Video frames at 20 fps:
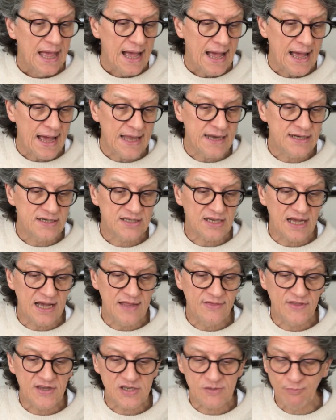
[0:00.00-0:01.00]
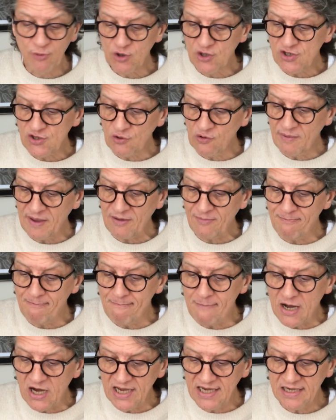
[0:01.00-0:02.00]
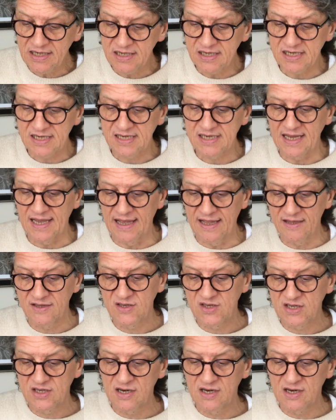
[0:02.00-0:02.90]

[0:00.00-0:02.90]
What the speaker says: And this book is all about mindsets.